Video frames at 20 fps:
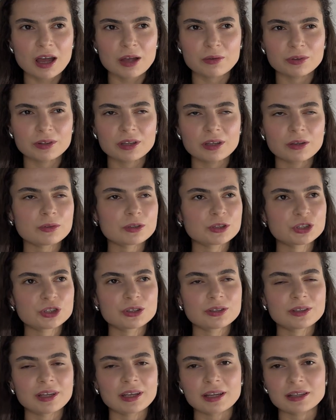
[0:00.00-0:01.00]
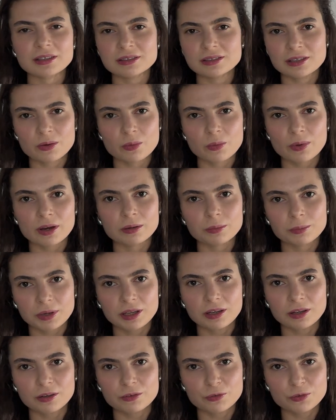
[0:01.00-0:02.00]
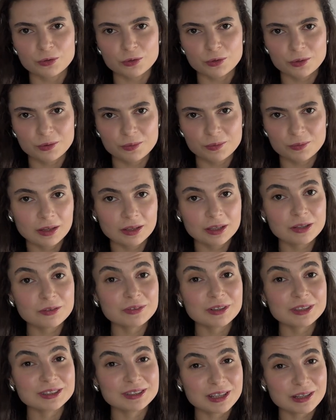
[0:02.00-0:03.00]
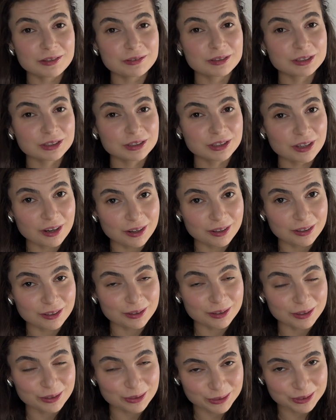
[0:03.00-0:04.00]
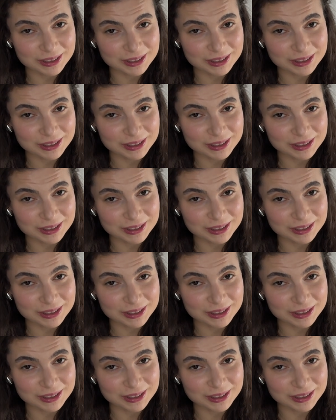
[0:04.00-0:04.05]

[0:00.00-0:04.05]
I would eventually get somewhere meaningful. It was Lewis Carroll who